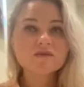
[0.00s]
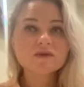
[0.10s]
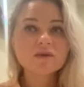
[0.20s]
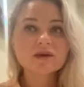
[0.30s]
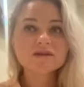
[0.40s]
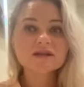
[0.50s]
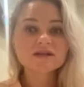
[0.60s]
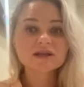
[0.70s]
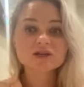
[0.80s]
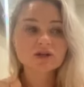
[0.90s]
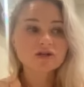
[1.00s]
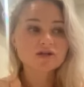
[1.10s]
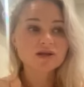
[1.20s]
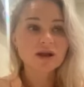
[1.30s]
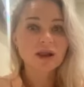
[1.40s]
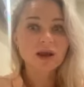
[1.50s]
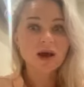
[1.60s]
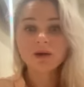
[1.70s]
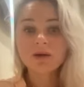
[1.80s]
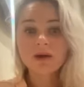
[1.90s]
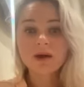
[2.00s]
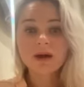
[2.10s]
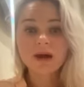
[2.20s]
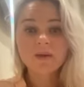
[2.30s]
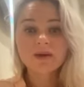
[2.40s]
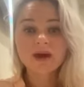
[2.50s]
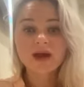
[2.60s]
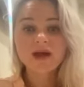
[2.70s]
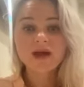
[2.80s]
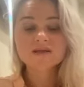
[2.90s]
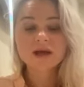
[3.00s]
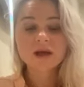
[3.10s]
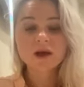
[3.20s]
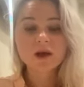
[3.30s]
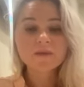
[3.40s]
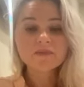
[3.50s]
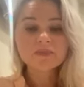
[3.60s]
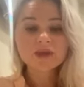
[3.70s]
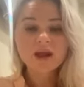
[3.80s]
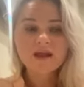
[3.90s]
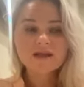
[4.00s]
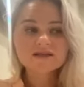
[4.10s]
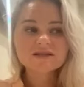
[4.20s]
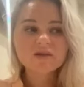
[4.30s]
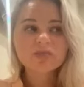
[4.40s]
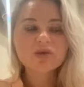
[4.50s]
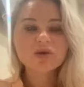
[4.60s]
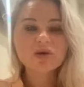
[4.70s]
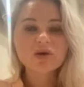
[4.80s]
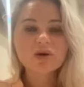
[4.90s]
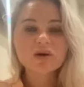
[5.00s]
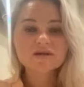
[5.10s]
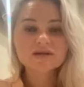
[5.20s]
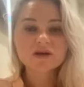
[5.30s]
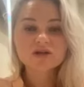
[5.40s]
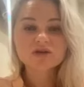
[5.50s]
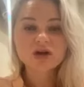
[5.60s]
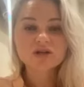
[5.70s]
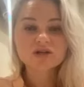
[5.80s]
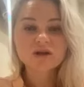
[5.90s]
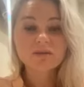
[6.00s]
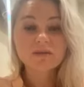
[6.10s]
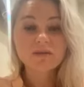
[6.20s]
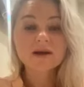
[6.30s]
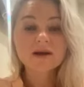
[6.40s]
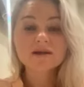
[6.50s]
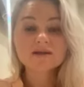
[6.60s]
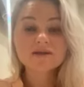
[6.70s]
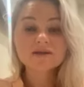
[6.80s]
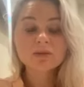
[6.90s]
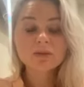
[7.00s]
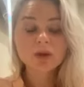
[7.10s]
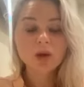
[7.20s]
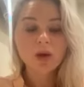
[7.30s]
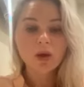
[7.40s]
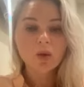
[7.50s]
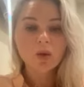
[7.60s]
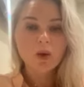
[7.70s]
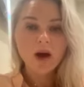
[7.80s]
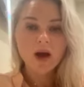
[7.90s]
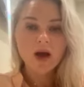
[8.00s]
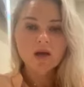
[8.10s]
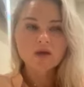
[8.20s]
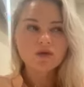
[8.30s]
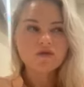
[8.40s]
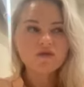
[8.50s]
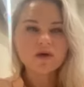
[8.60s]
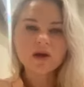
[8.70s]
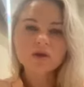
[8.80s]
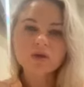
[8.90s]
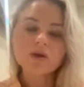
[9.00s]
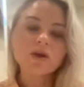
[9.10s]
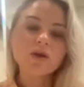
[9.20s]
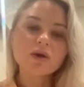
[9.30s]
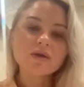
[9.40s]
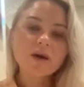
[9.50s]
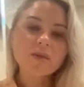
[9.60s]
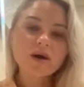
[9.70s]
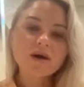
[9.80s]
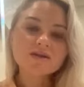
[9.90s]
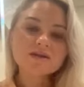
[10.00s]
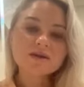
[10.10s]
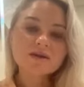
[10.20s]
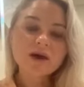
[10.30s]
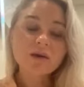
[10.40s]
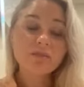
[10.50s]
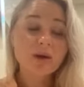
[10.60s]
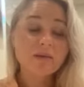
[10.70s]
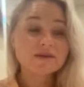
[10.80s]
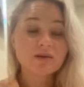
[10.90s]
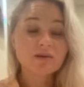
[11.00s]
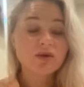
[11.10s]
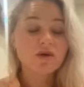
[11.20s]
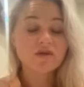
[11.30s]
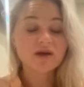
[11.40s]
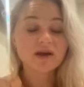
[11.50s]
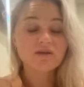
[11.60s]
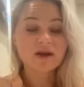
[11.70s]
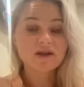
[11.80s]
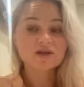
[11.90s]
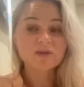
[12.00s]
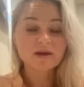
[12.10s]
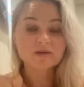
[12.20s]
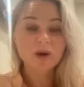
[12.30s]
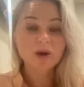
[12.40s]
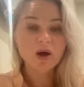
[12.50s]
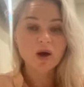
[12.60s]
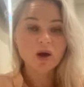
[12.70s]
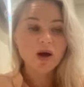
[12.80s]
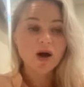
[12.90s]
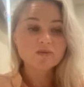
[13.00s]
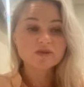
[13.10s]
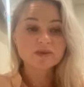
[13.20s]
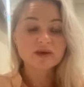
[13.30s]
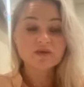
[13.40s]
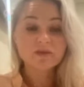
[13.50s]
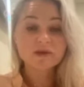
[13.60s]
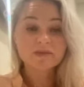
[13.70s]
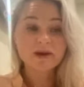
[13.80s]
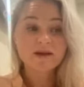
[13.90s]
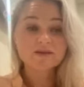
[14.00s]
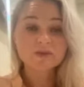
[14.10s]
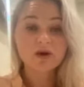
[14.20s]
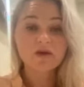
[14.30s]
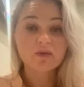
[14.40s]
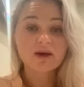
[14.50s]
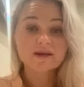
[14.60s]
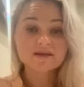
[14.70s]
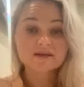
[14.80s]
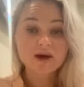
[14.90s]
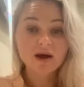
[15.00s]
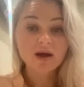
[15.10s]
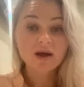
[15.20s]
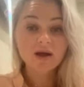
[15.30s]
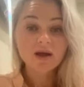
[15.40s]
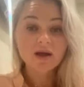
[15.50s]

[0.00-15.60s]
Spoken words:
someone else thinks they're just gonna slide on in and happy days, like, unless there's like pure sexual attraction and magnetism where you feel like you already know that person. And by means, I'm no fucking relationship expert, I'm just speaking from experience and what I've witnessed tonight.